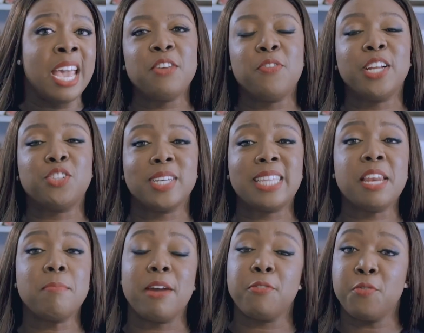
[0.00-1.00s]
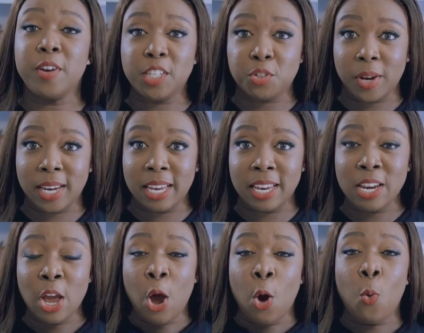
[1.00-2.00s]
If you're interested in my free
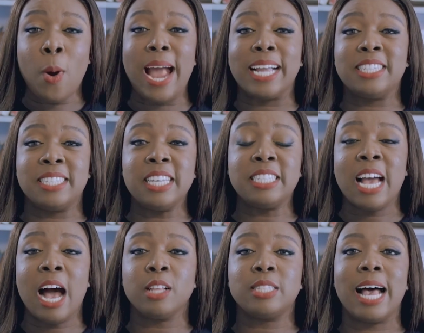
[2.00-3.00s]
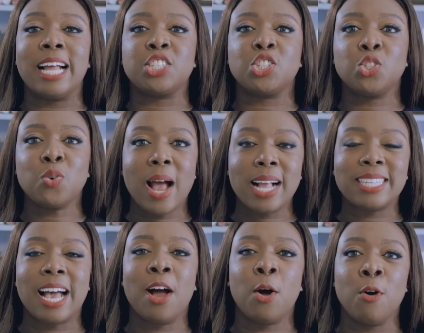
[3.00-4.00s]
training where I teach how to attract
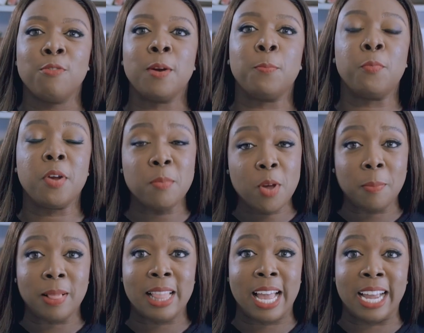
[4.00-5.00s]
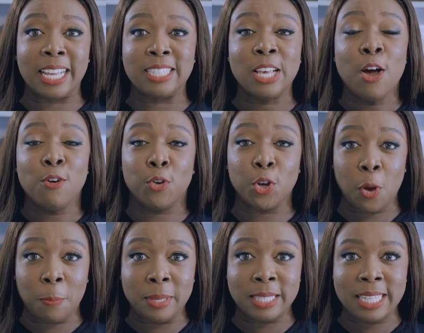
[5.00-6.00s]
and convert premium clients for
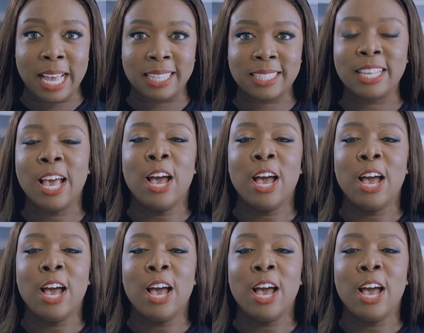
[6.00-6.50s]
your business,